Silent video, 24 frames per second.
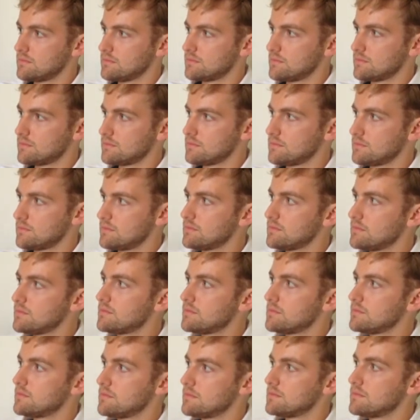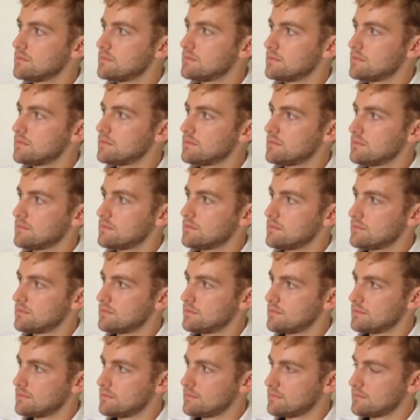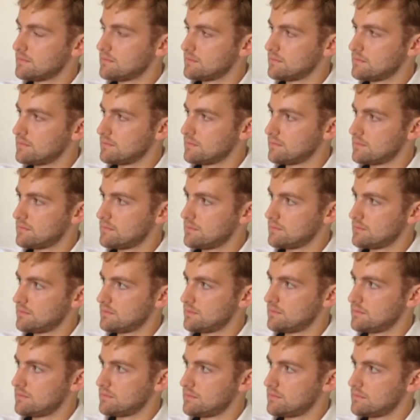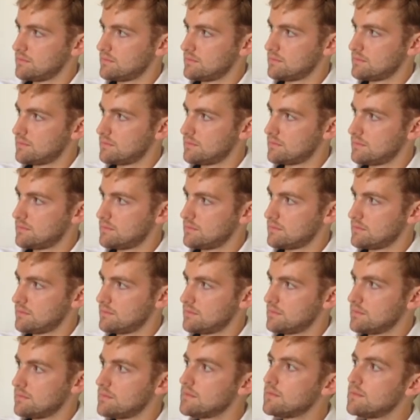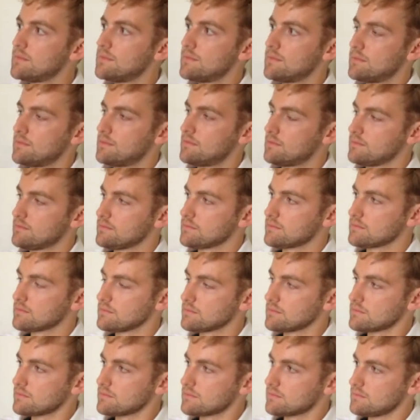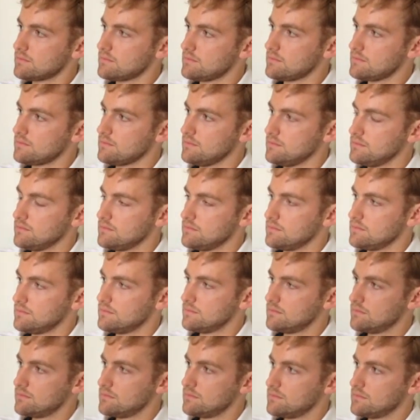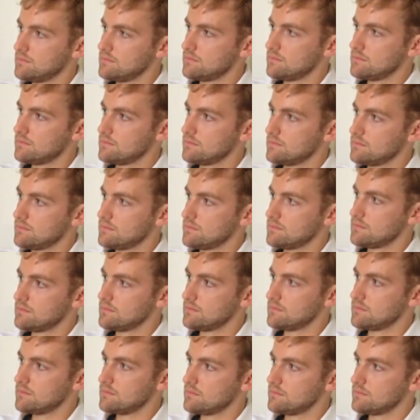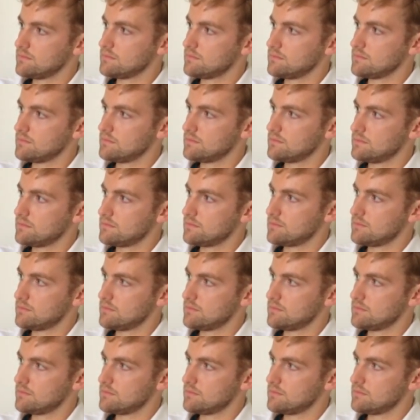The person shown says nothing.